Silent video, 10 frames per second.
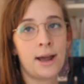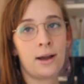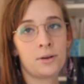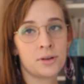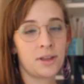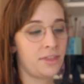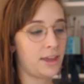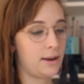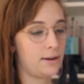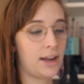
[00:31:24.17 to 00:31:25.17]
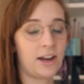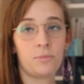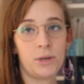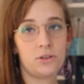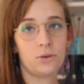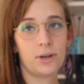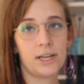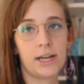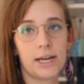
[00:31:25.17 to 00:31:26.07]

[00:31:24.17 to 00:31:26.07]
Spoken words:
out a thing like I've been doing,